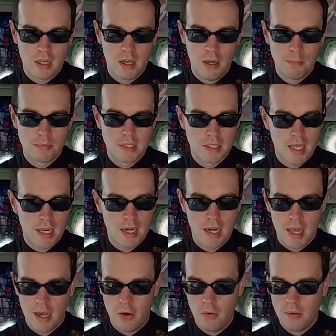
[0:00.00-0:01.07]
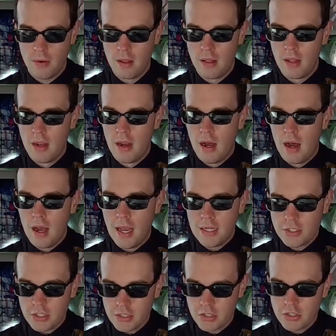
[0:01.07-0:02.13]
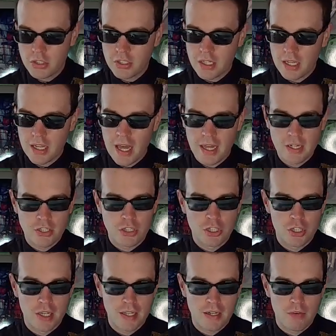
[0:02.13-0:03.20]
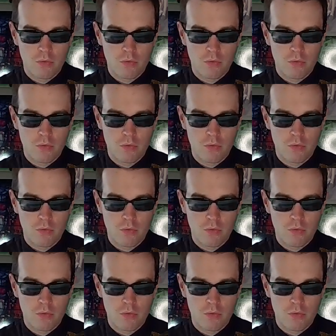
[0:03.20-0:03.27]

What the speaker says: up to get it out. There's just a lot of shit